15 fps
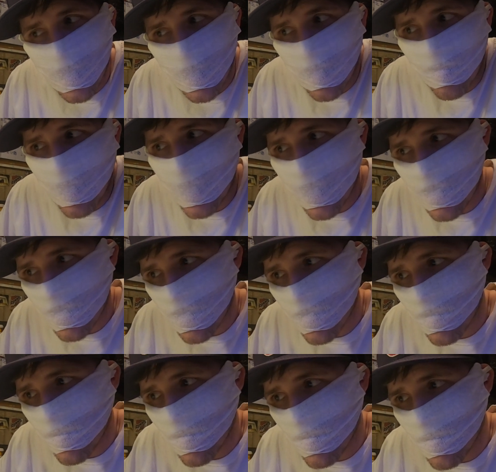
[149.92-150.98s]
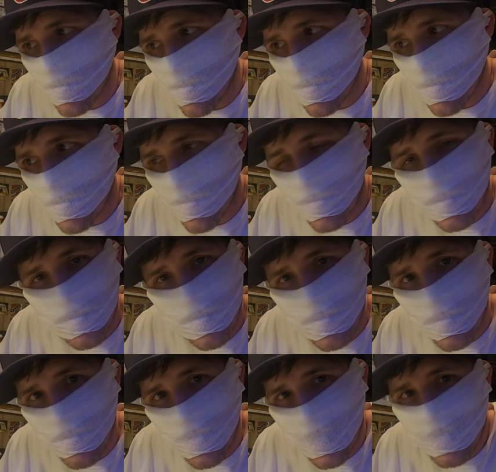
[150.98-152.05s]
a mask.
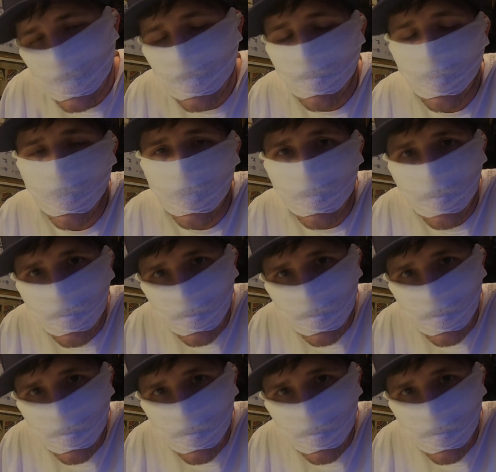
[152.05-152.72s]
That's simple.